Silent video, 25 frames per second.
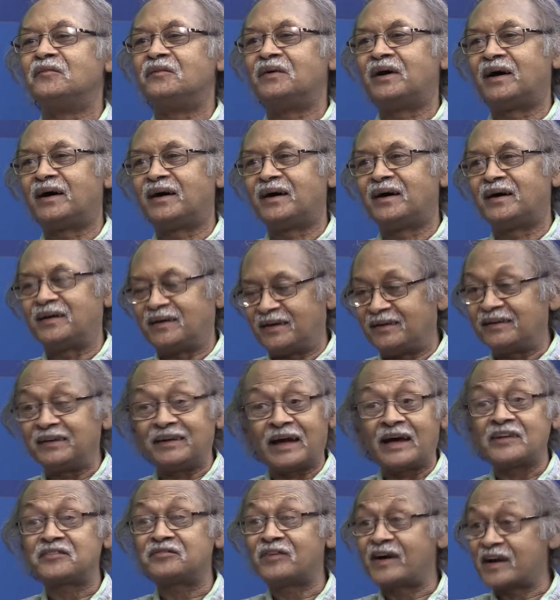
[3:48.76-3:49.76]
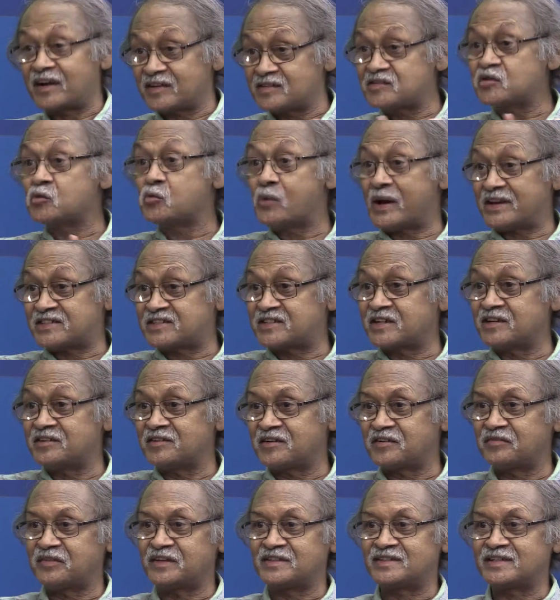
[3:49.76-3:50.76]
uh, as far as the
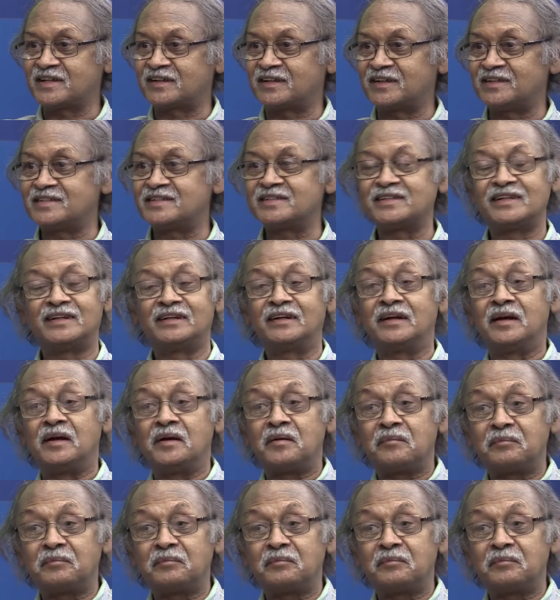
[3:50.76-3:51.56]
western rivers are concerned.